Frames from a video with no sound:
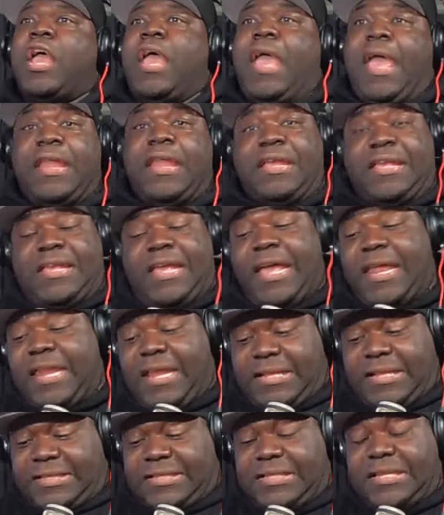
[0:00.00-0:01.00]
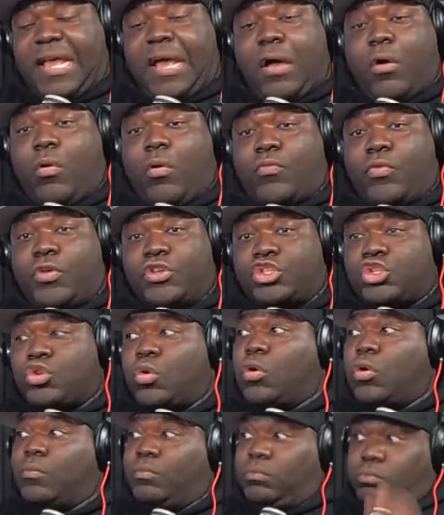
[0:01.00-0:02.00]
And again, it's now the
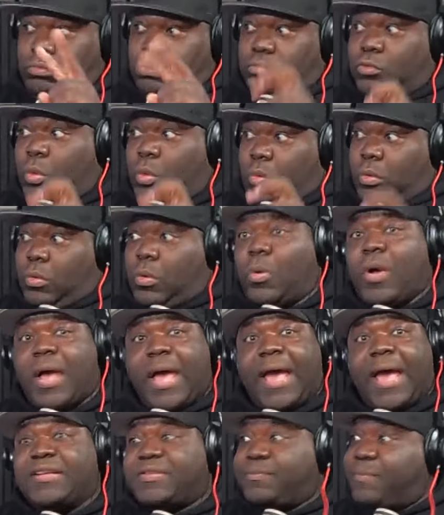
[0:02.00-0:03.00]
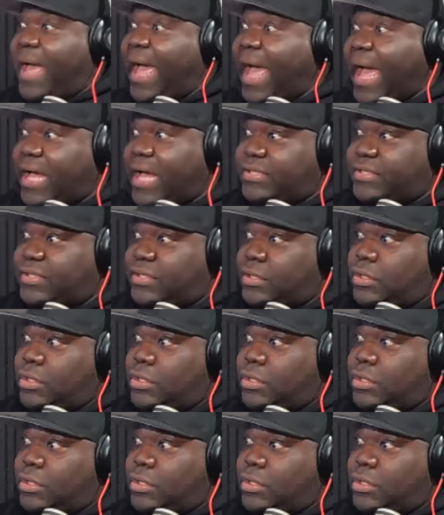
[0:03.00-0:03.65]
storm, quote unquote, has passed.